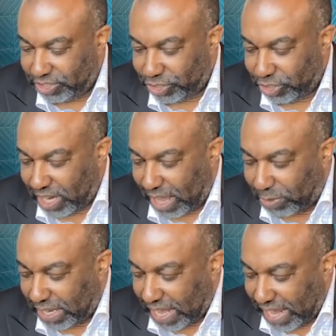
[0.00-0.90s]
Sure.
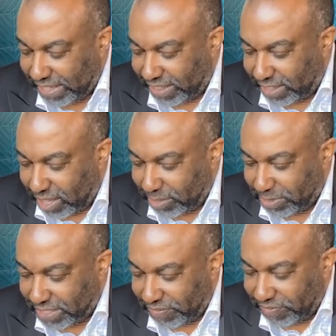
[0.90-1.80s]
Well, I thought it
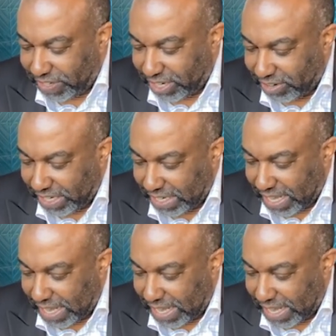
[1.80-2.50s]
was a very